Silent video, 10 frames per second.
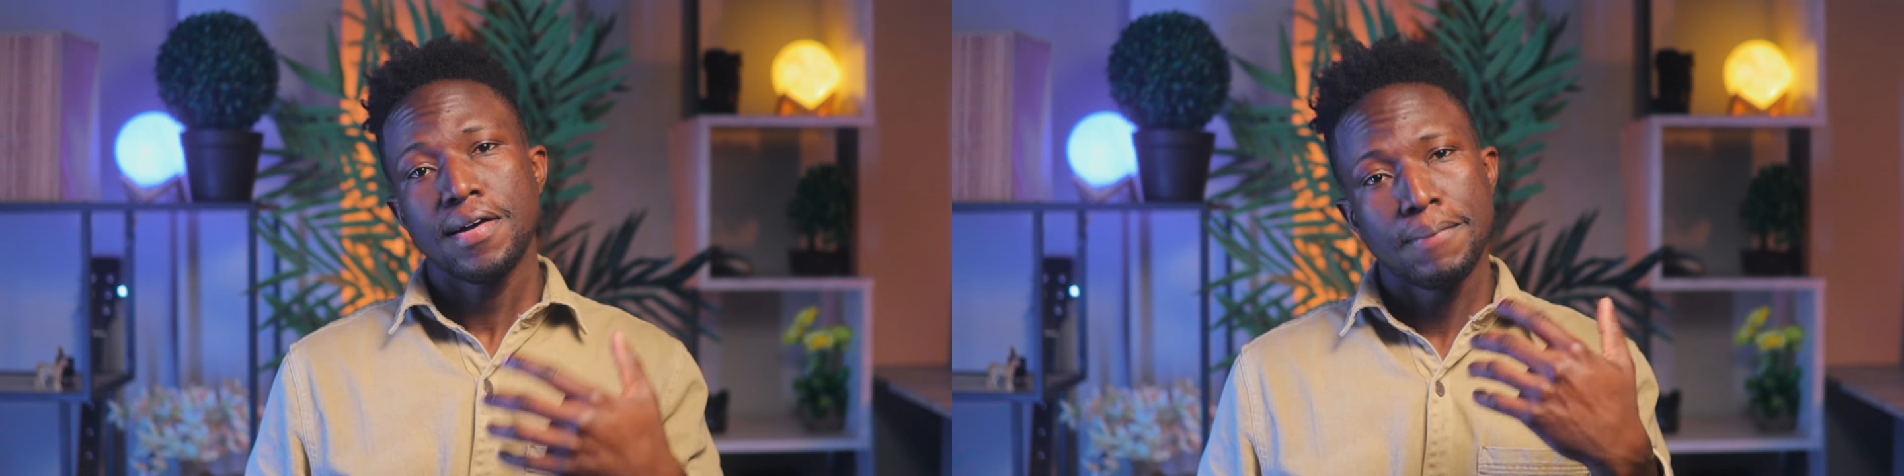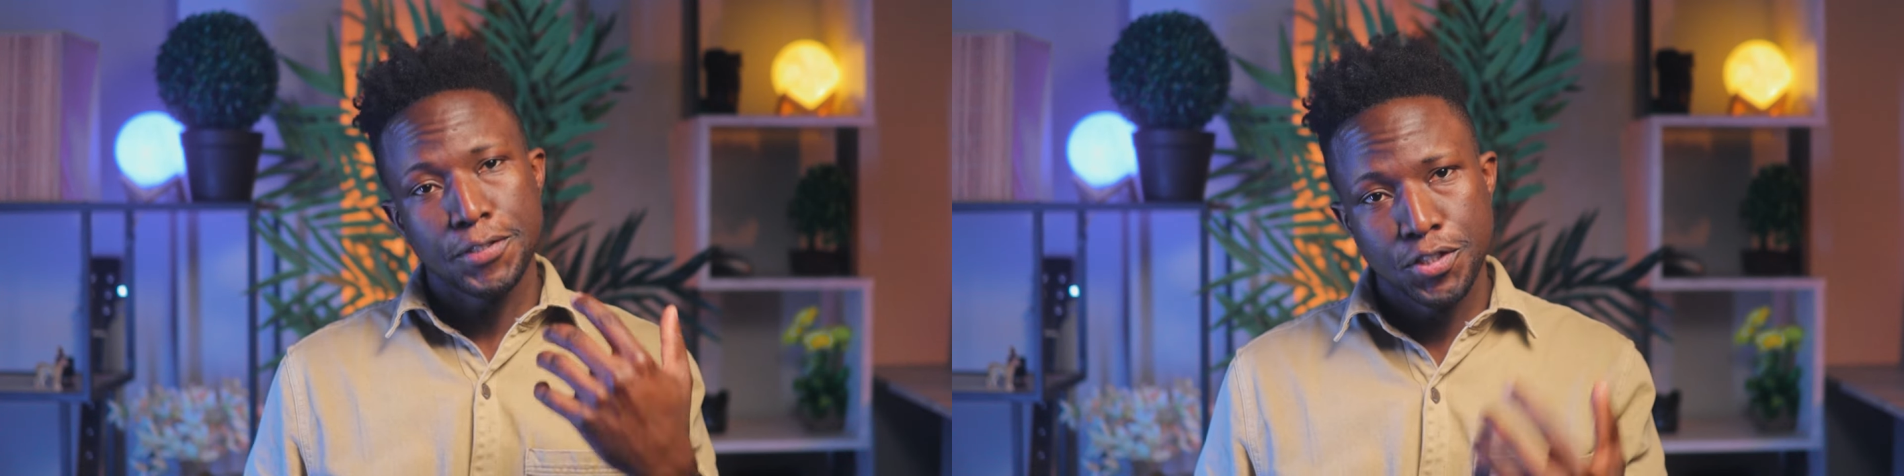
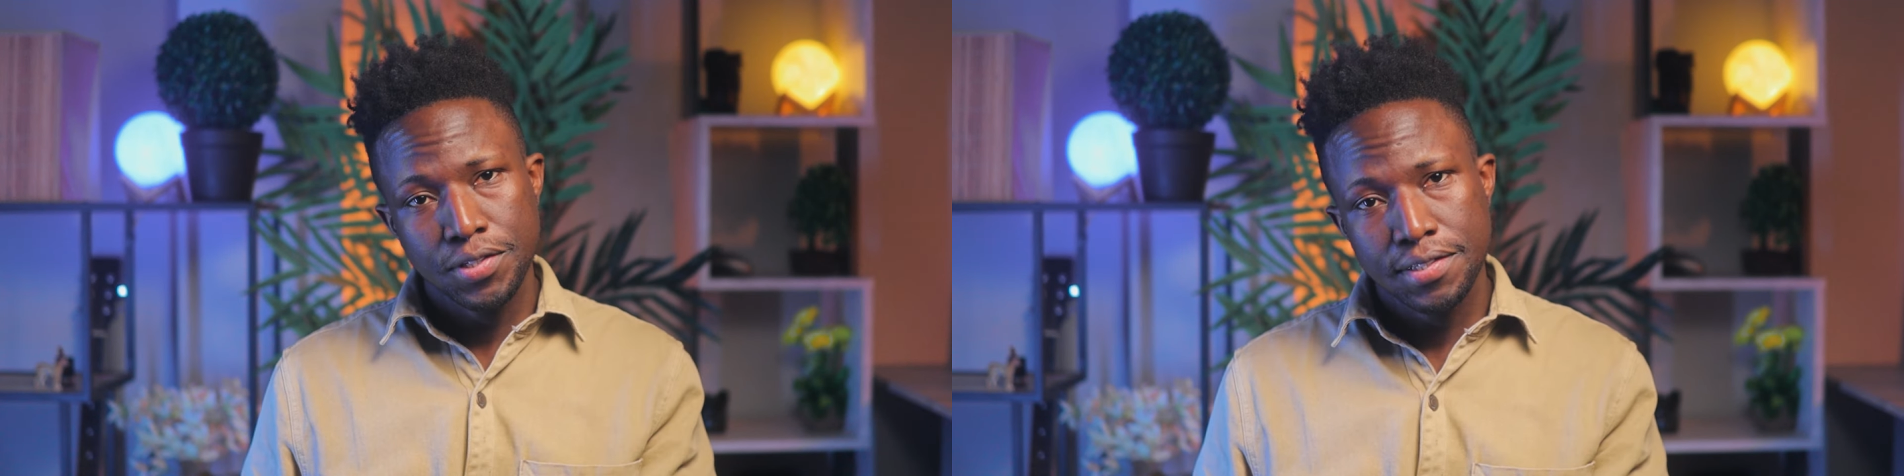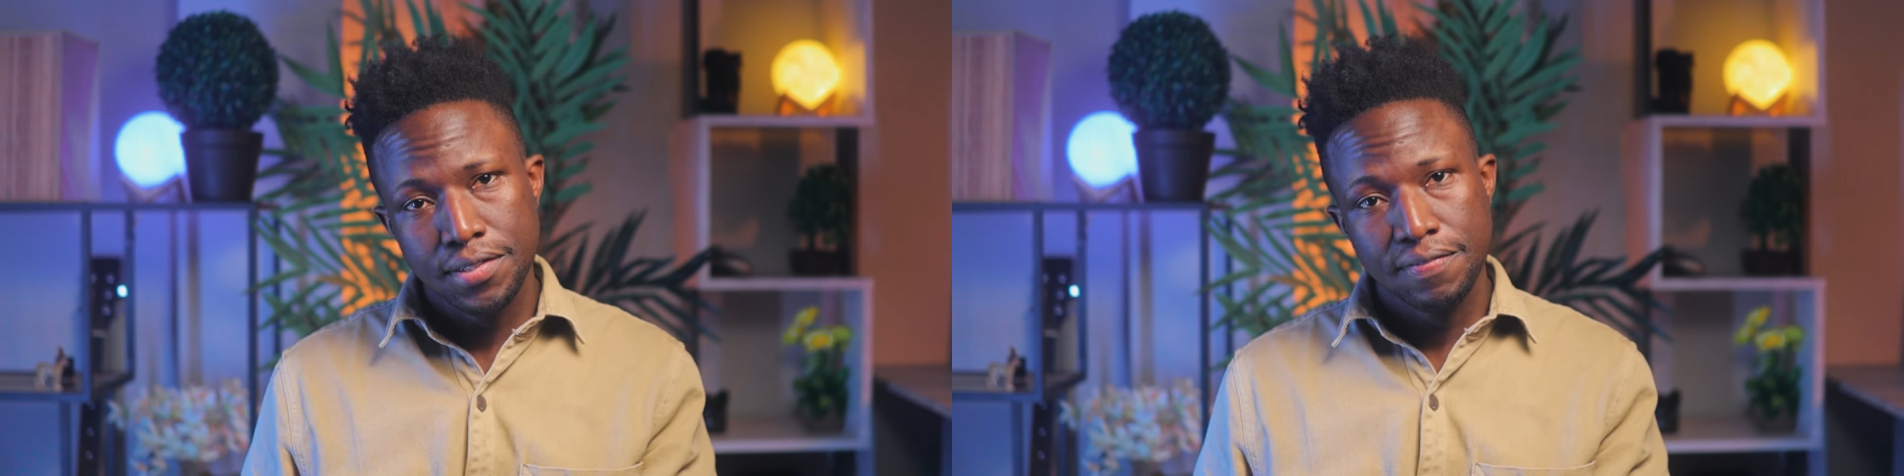a
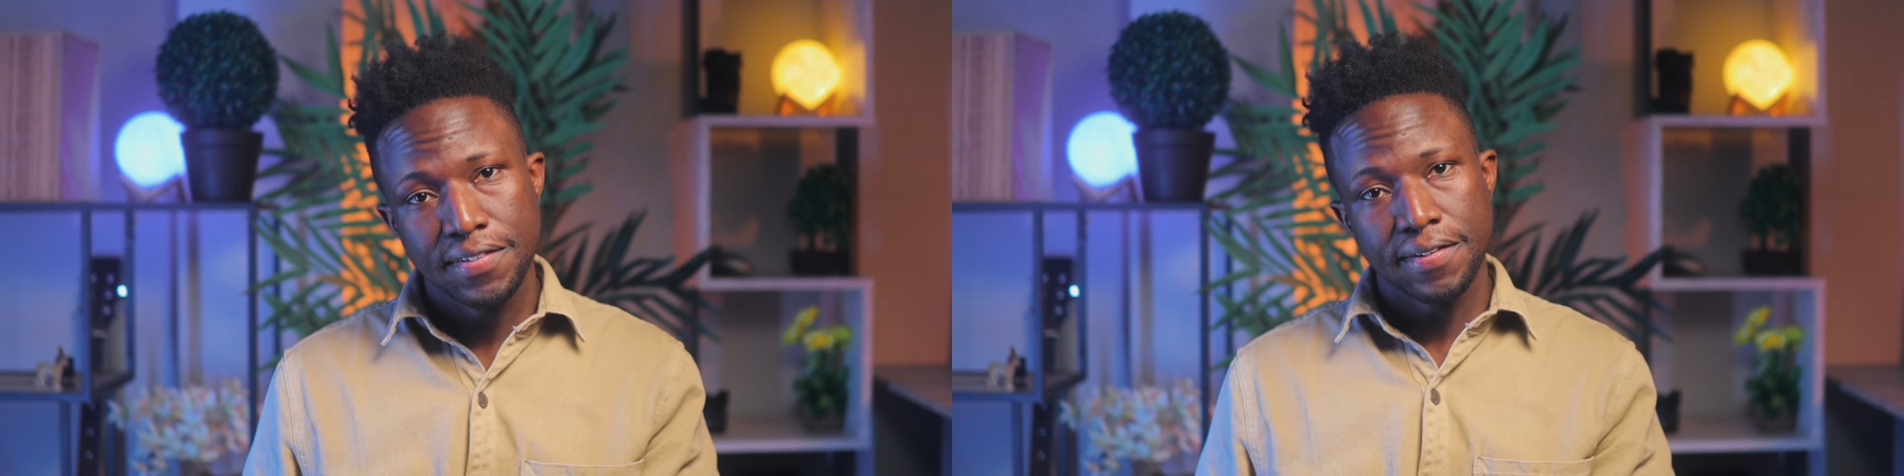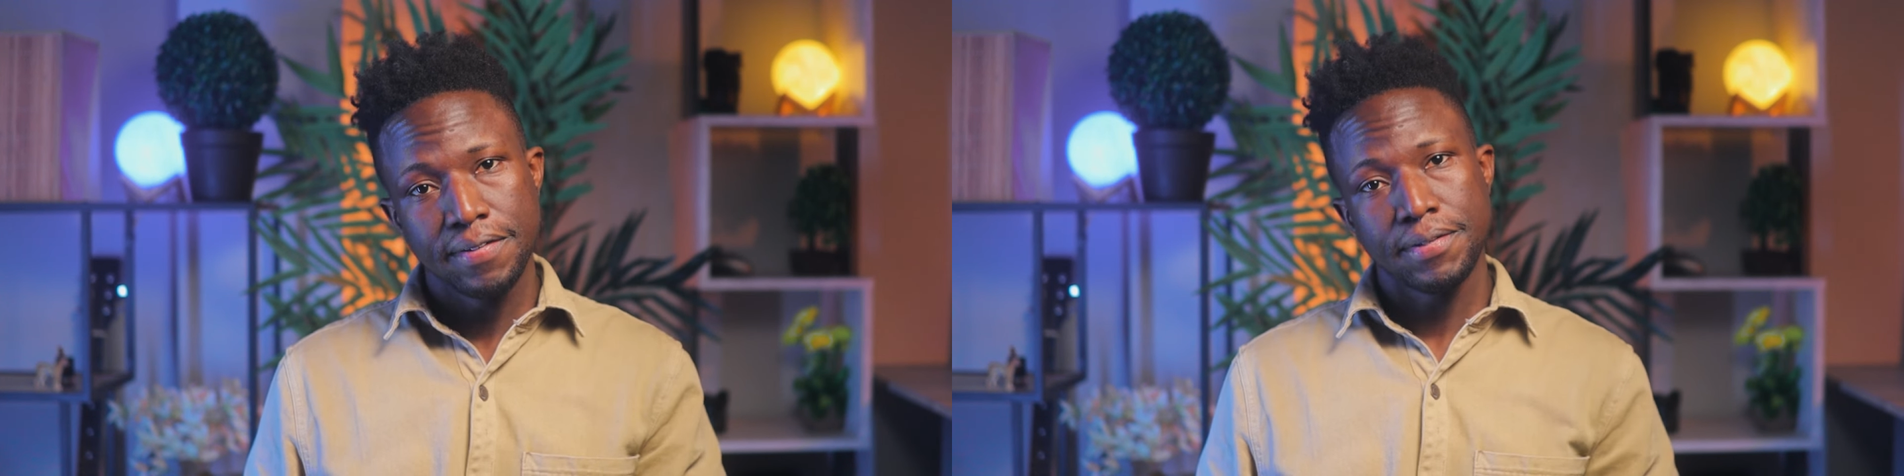majority
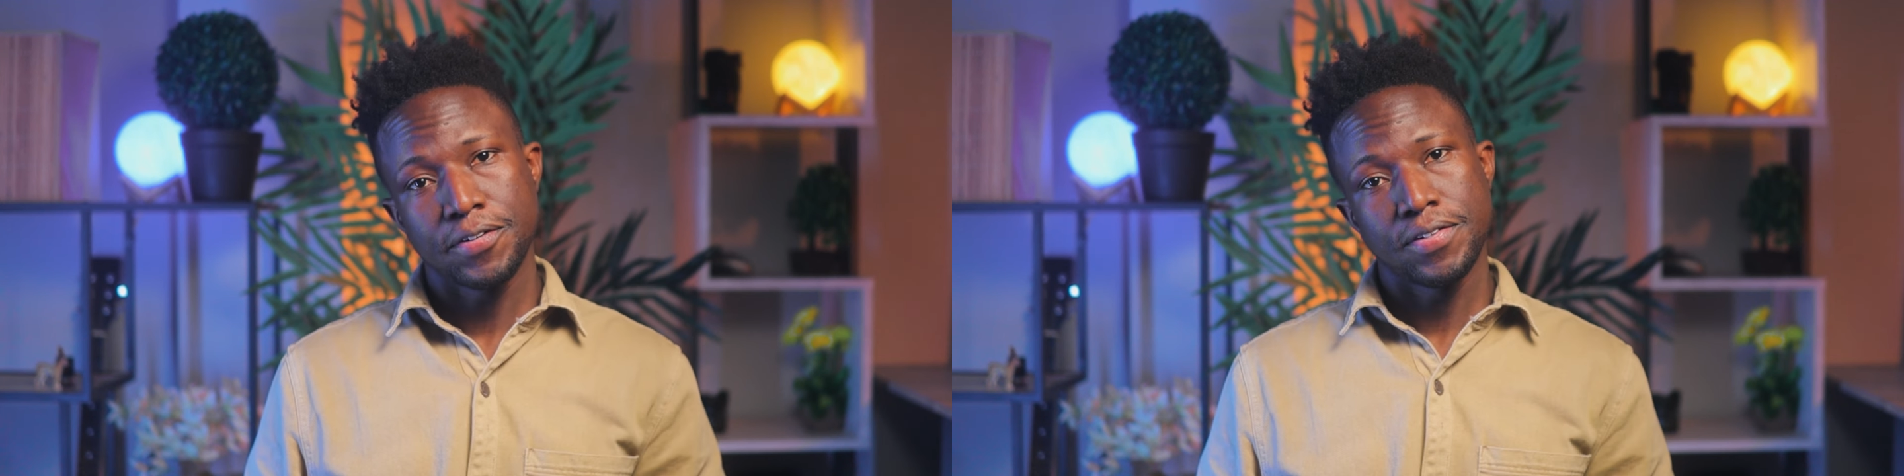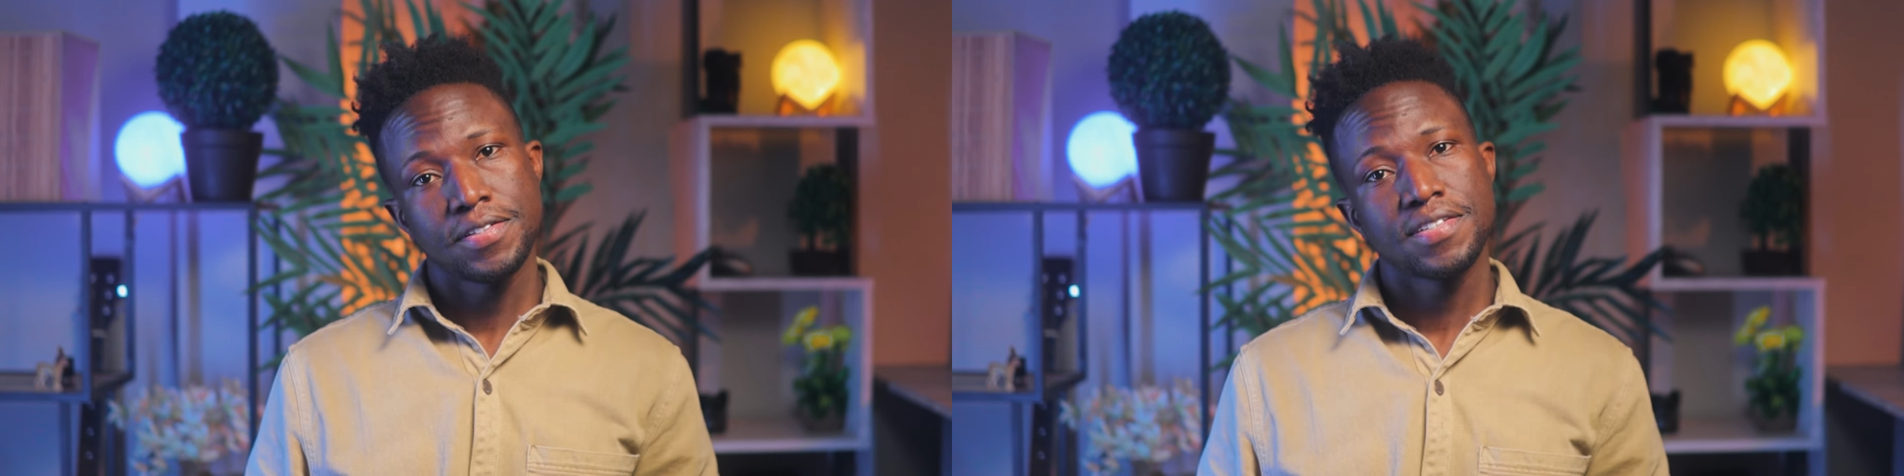of the
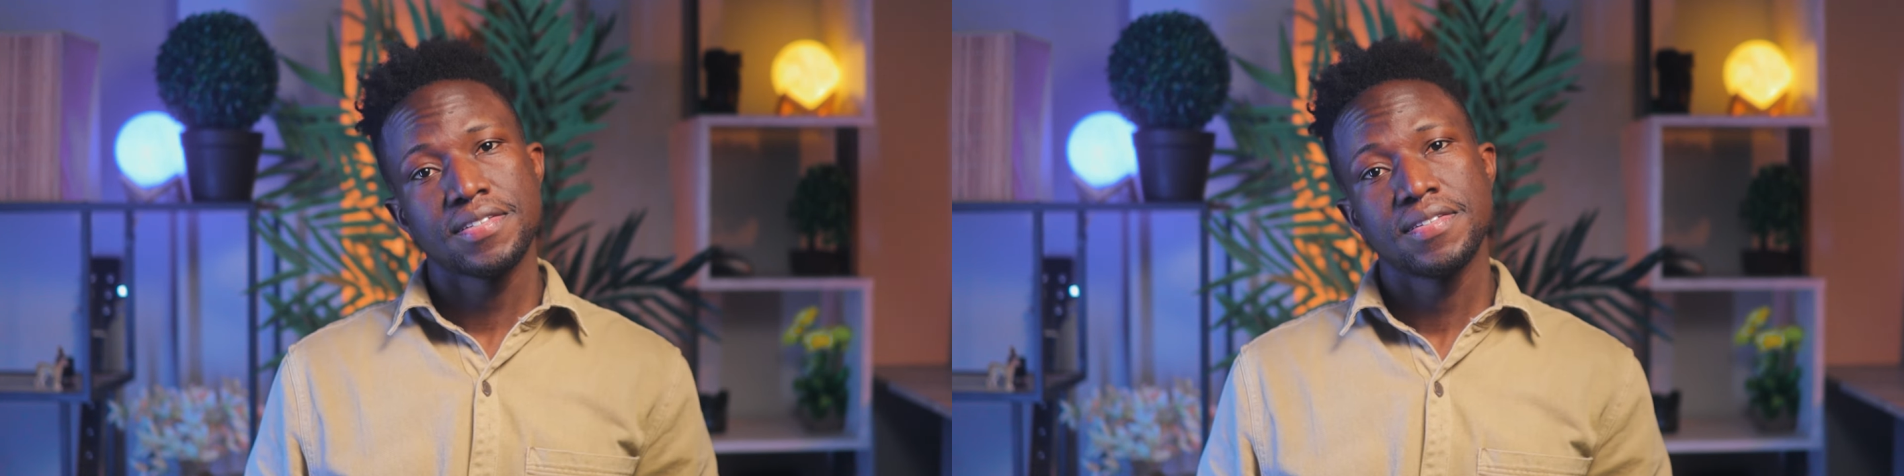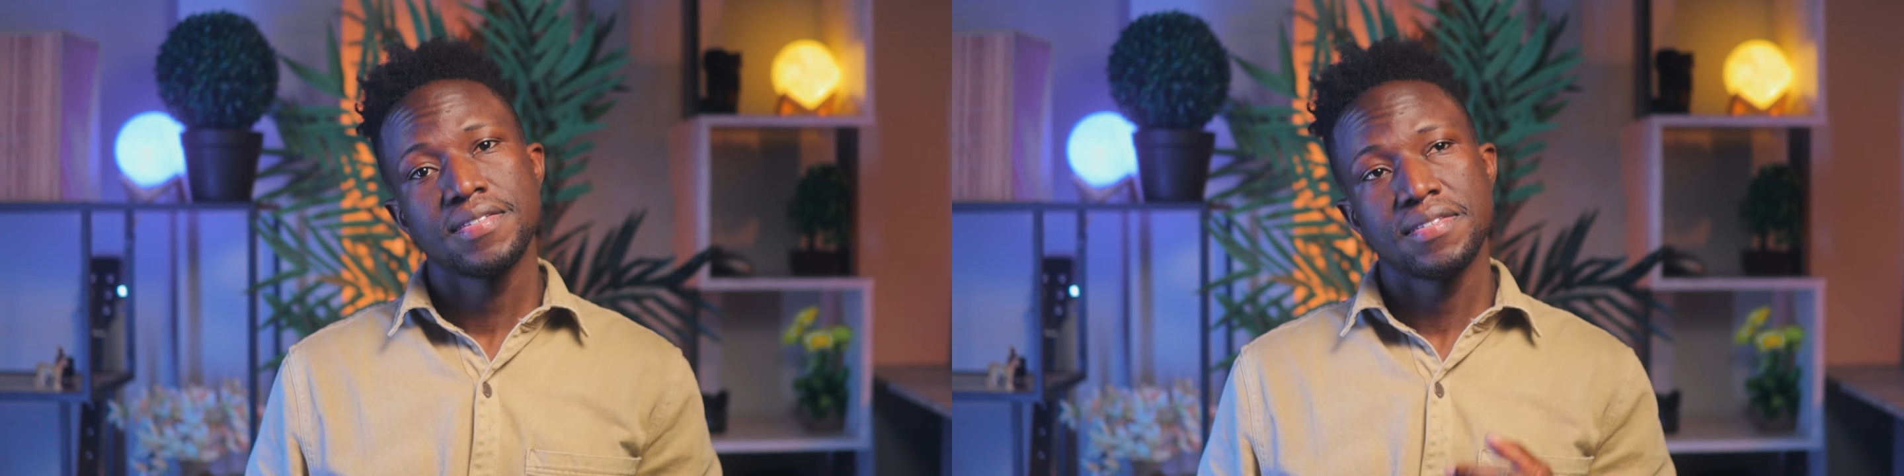
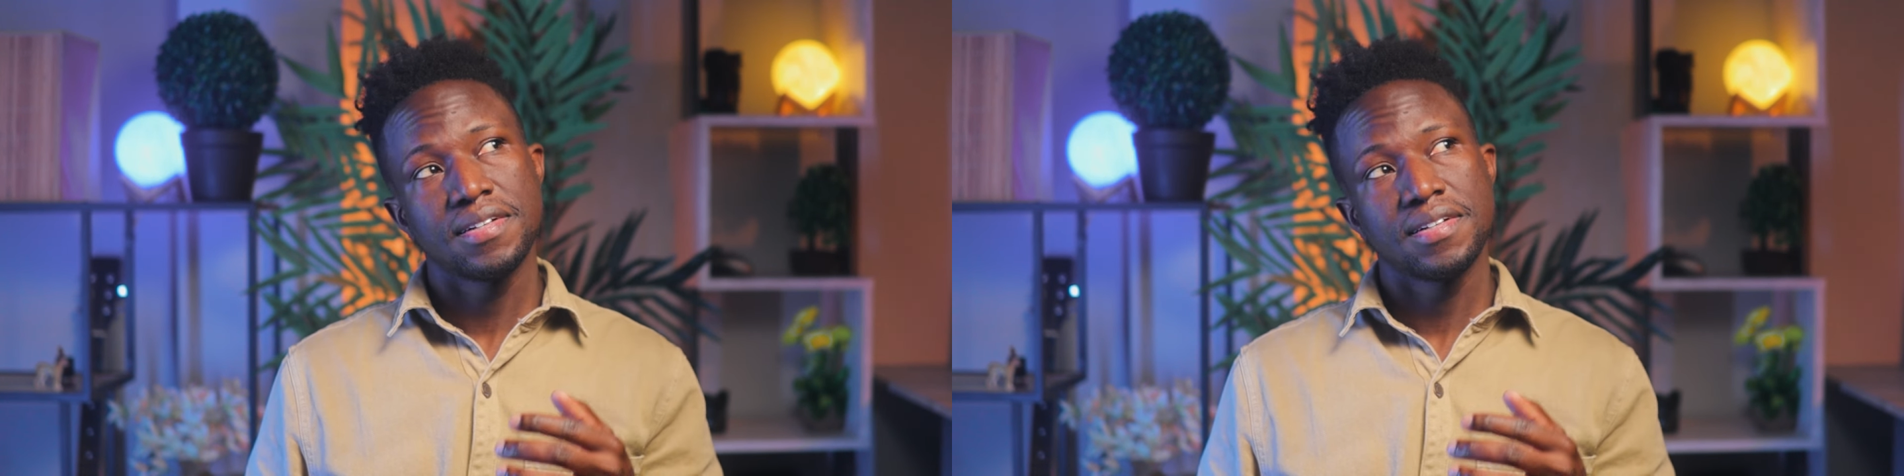immigrants,